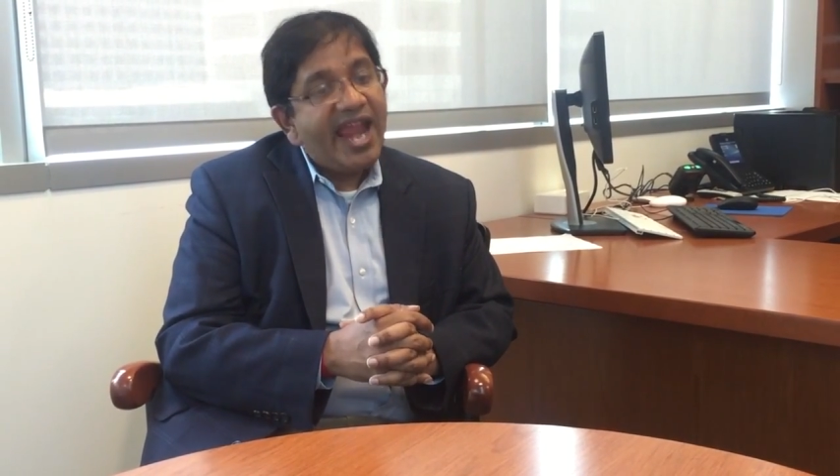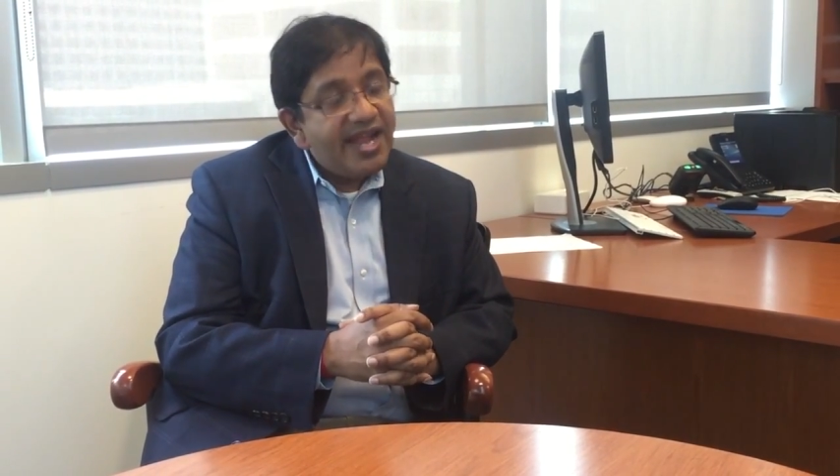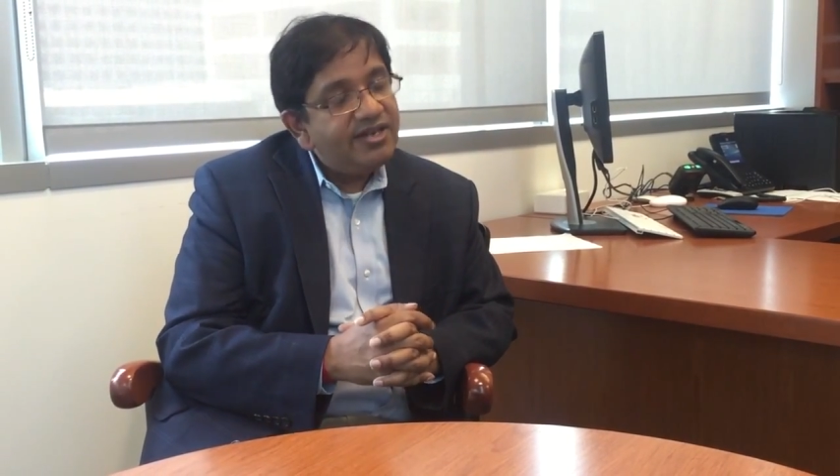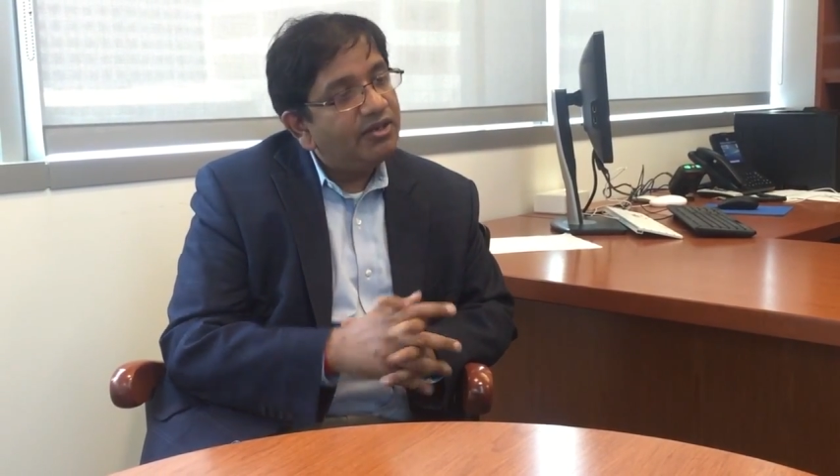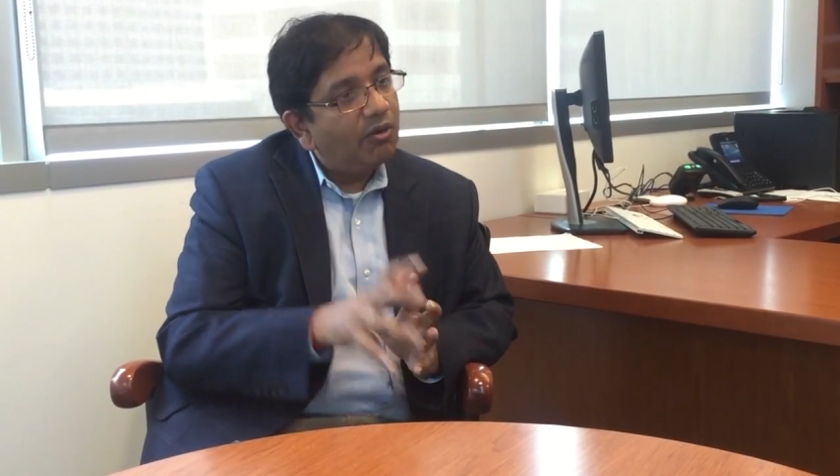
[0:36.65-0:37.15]

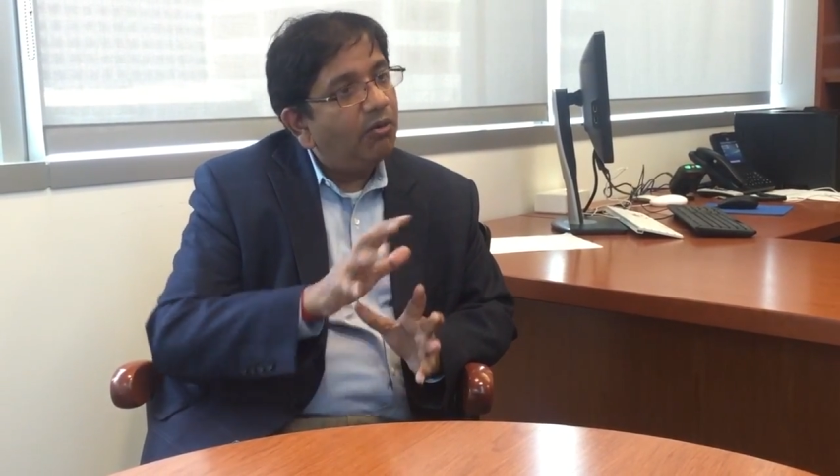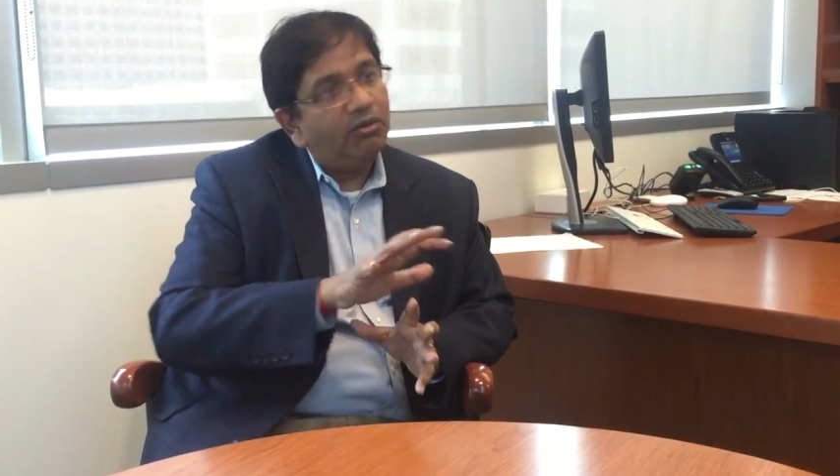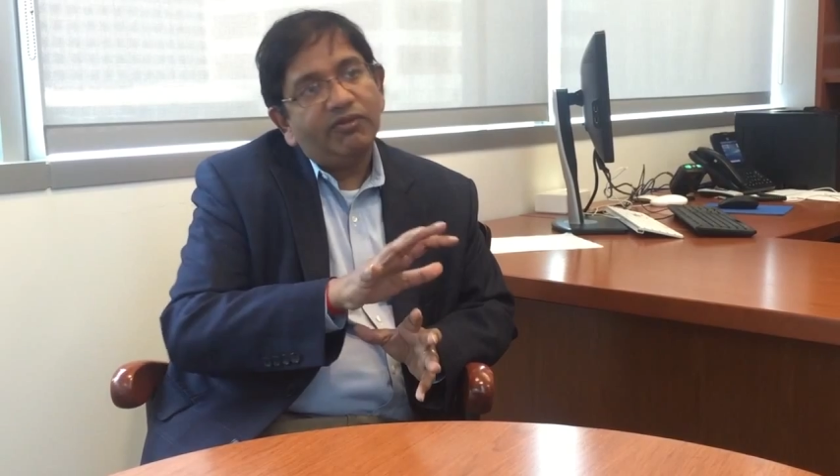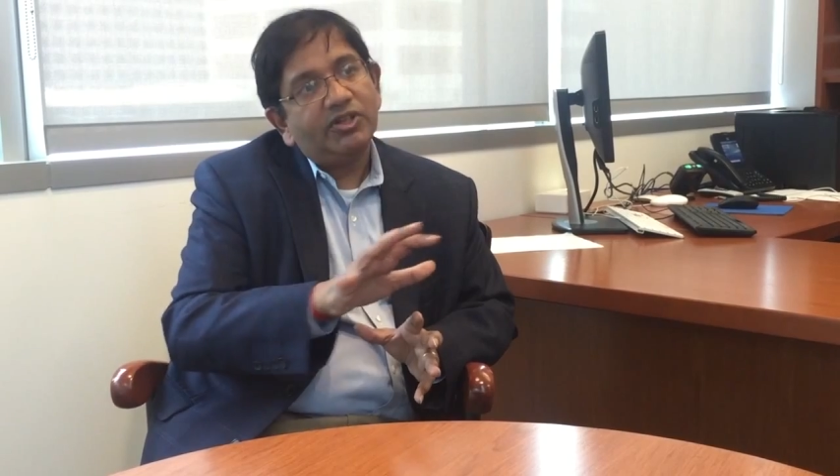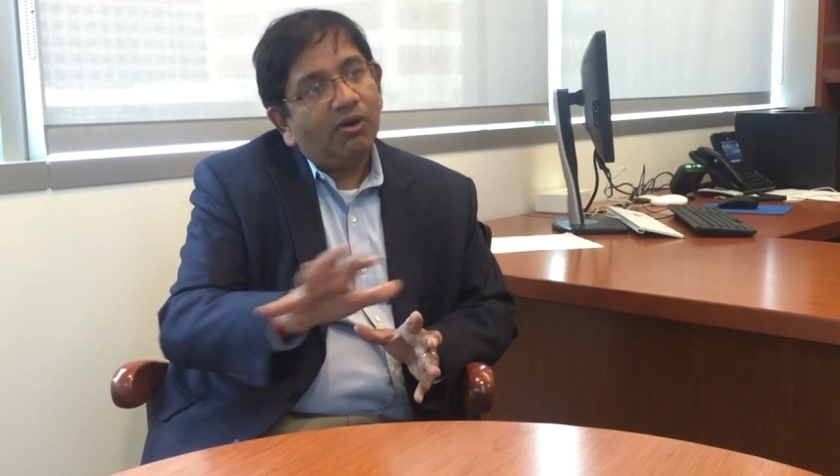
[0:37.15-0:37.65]
end
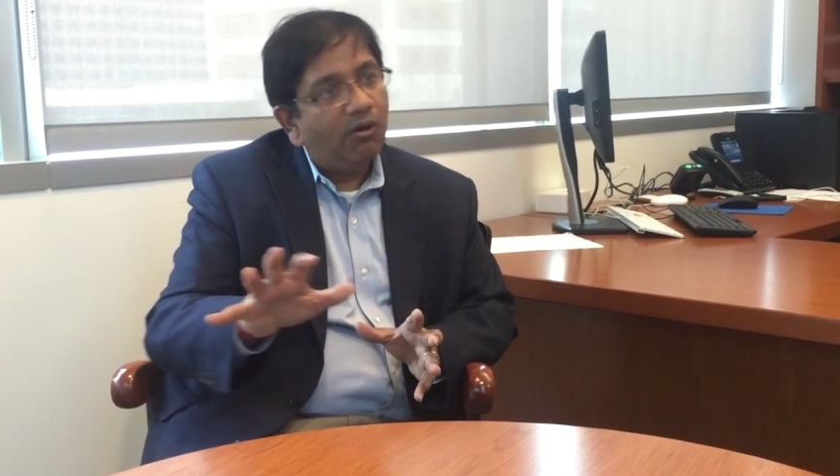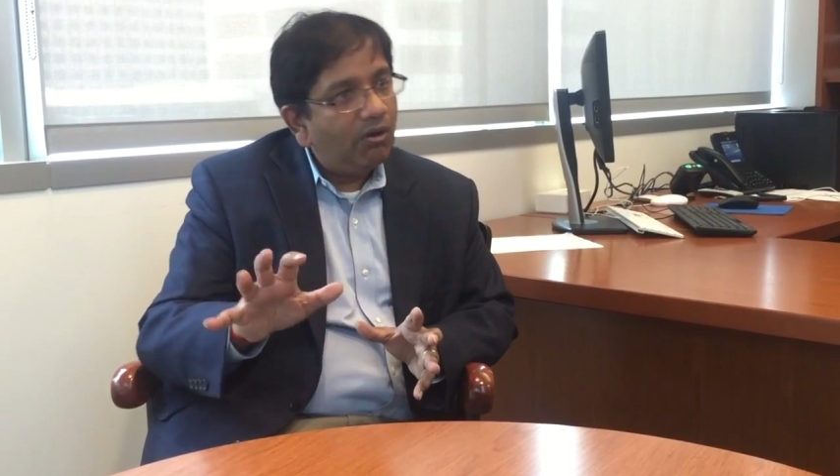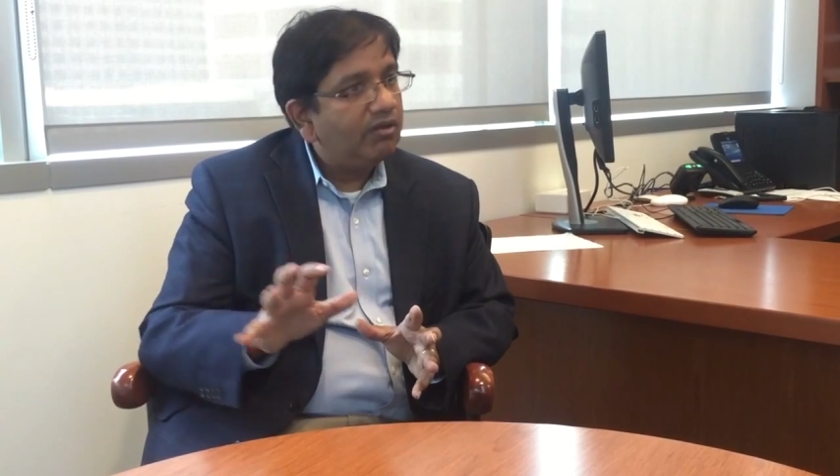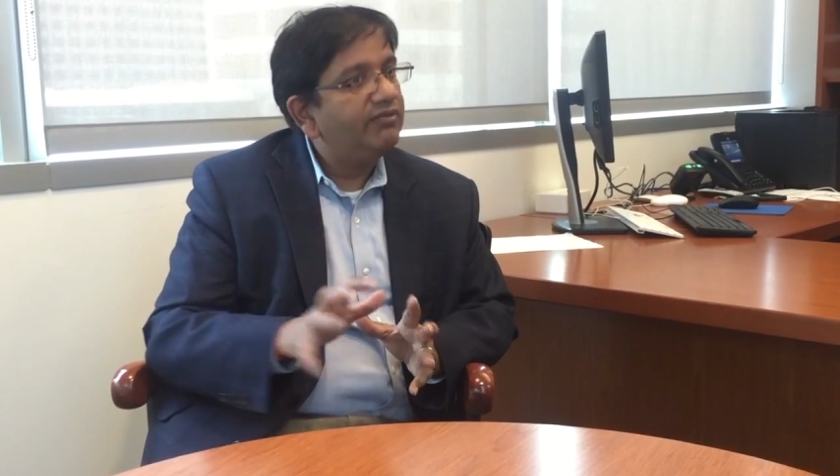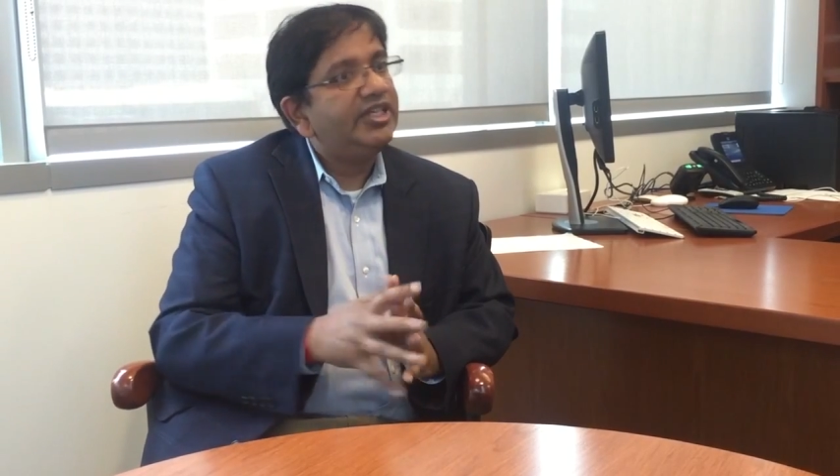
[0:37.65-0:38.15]
goal with
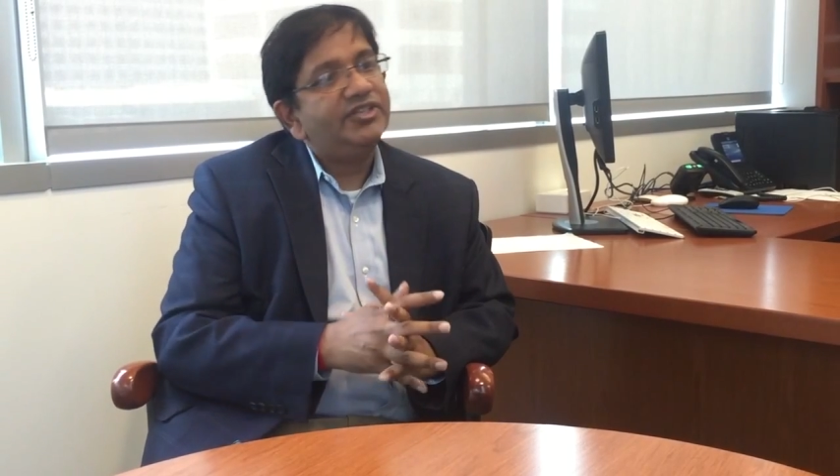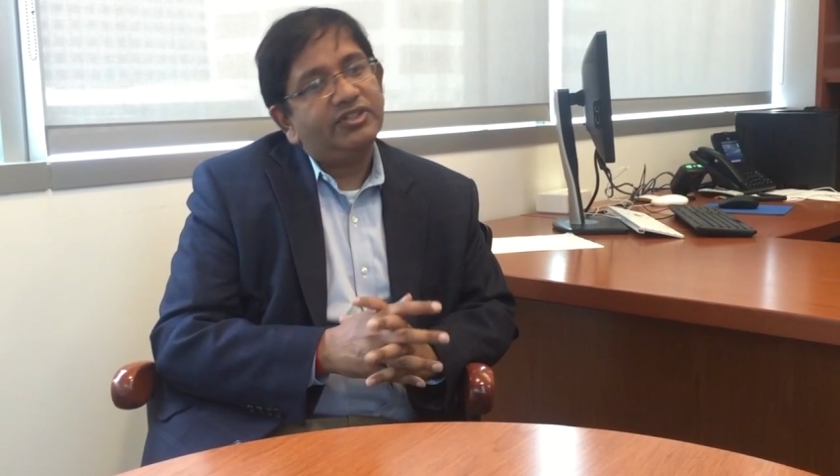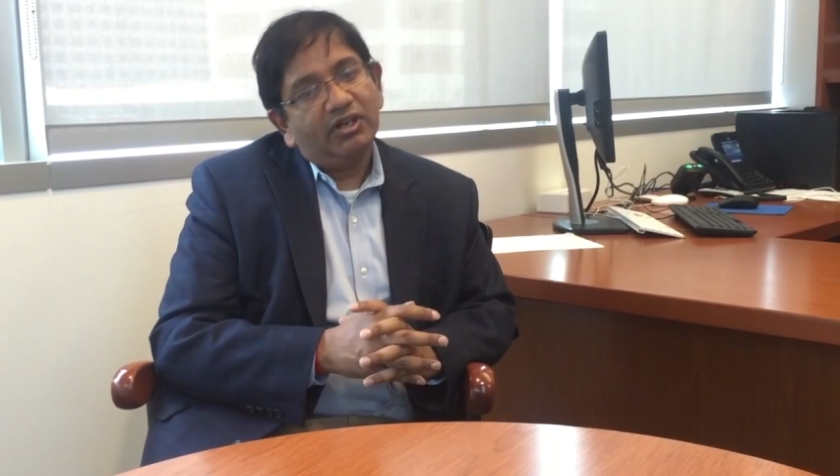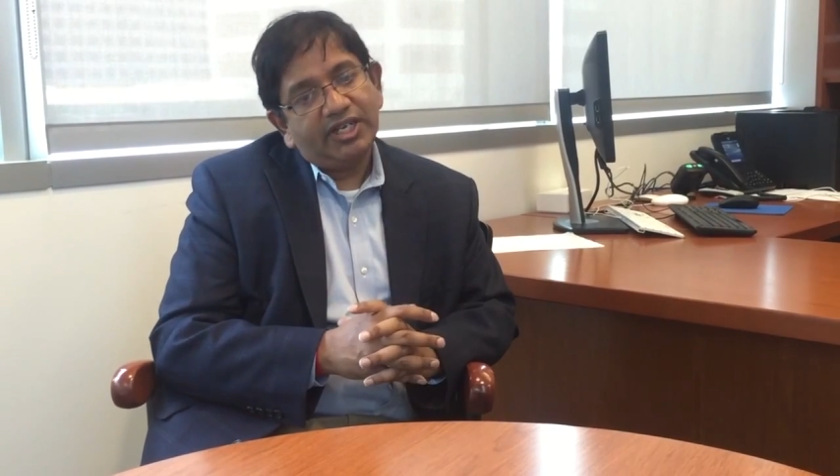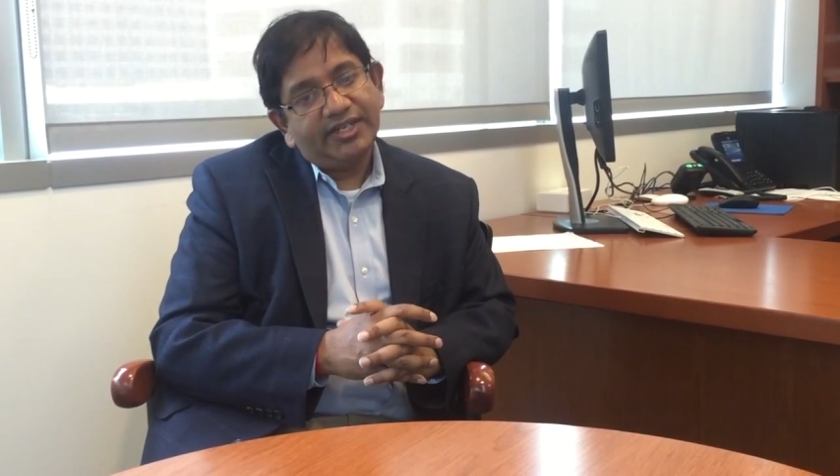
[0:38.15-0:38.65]
all of these
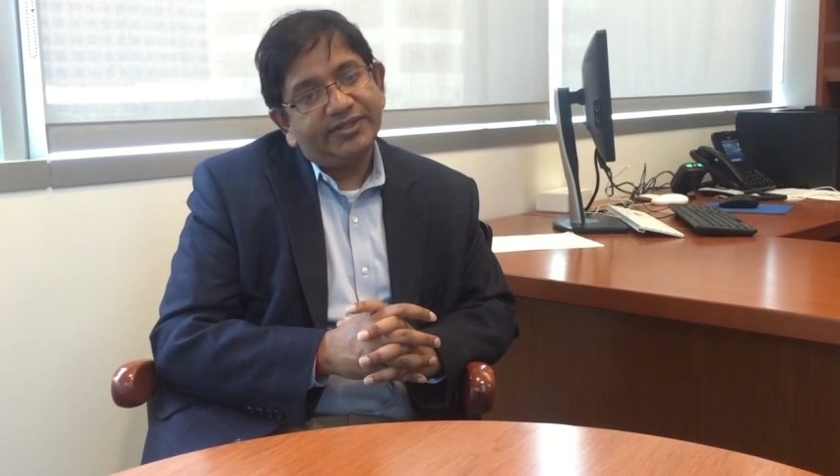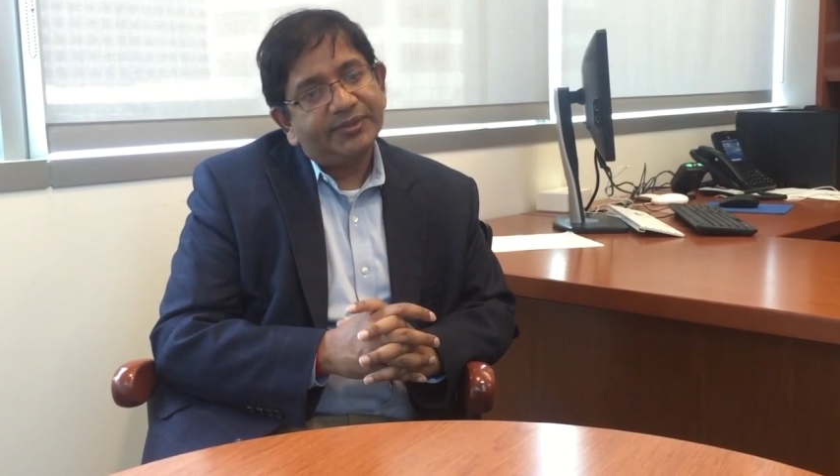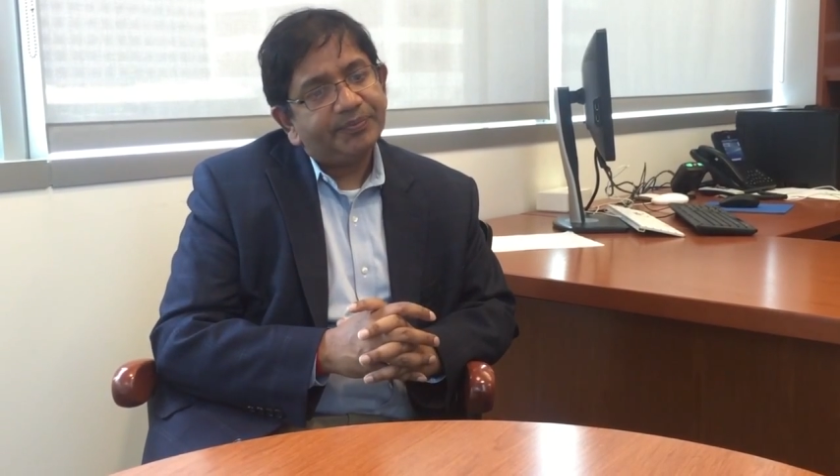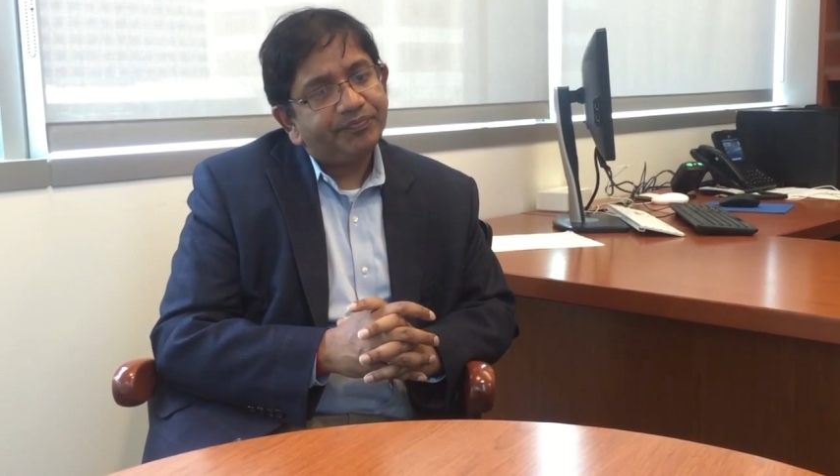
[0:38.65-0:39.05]
studies